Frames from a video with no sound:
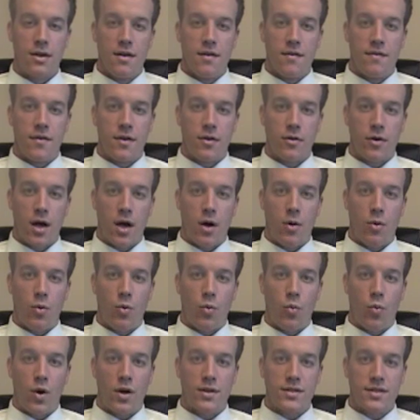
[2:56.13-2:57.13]
figure out
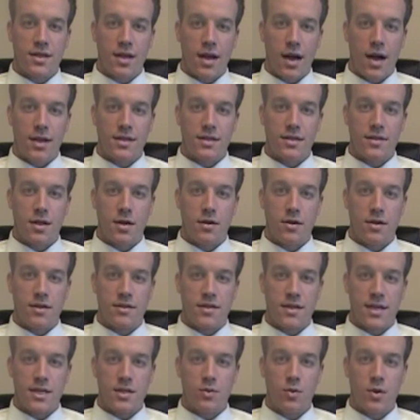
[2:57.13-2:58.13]
what's causing their
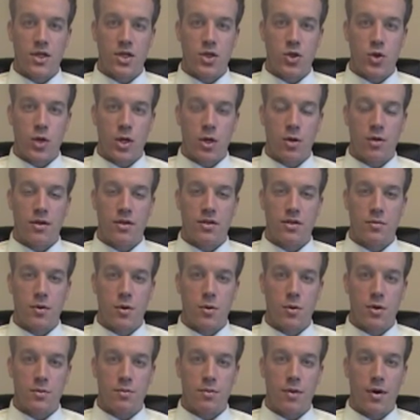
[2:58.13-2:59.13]
disease, what's triggering this
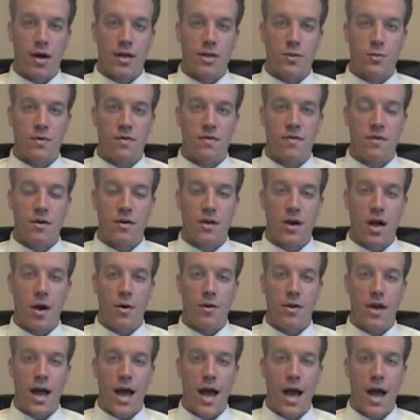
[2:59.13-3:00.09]
immune response, and we figure out